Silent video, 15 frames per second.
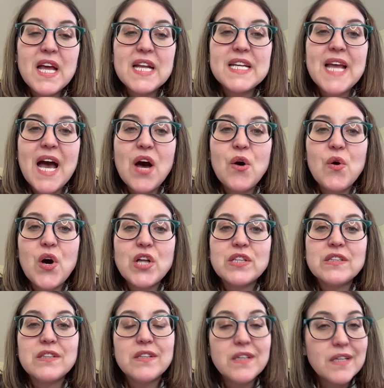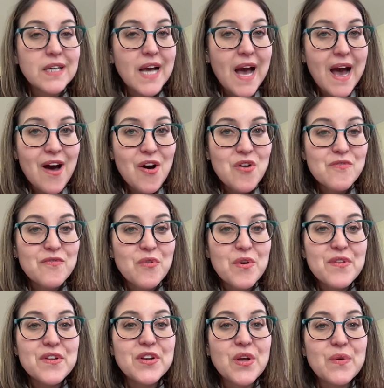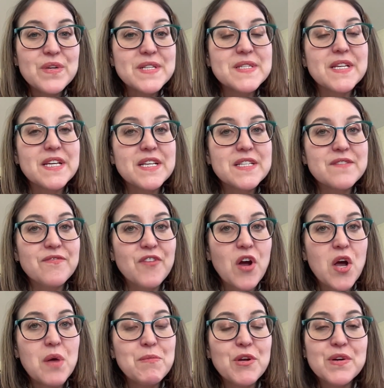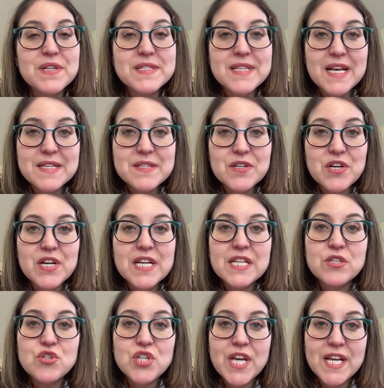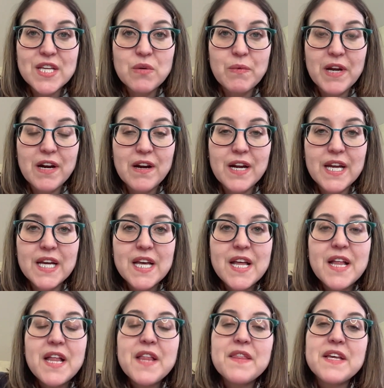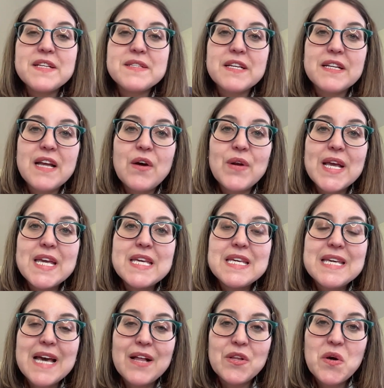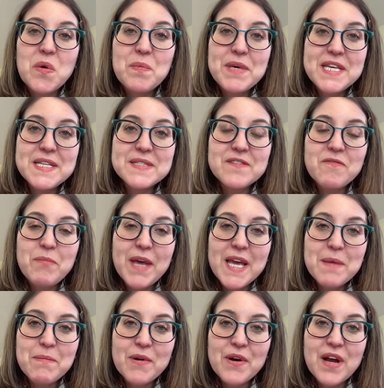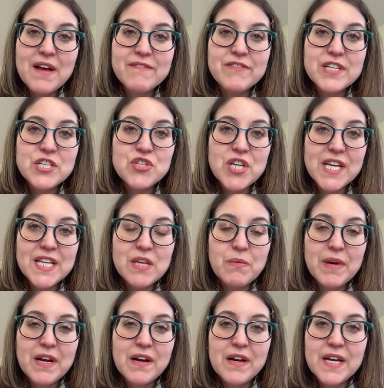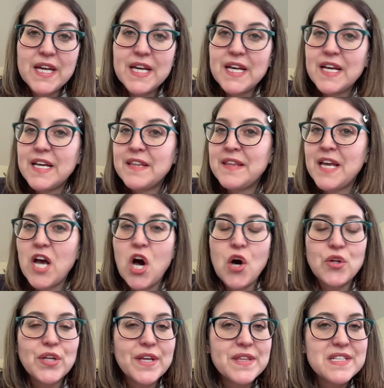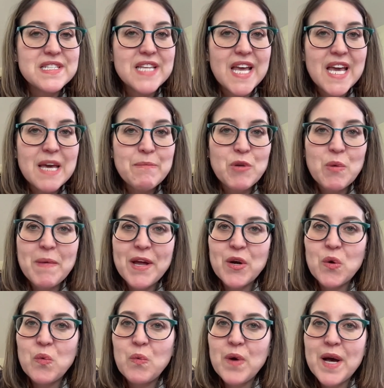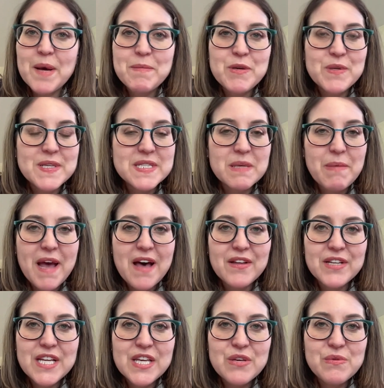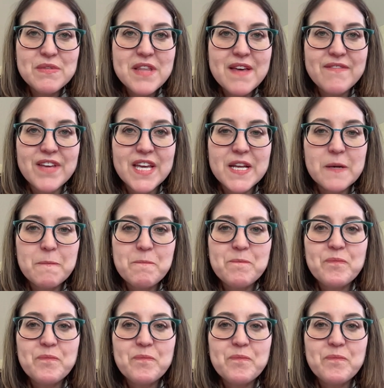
Now, look out for the notices from your assessor in January. They send out a yellow piece of paper every January. They all look the same no matter what municipality you live in.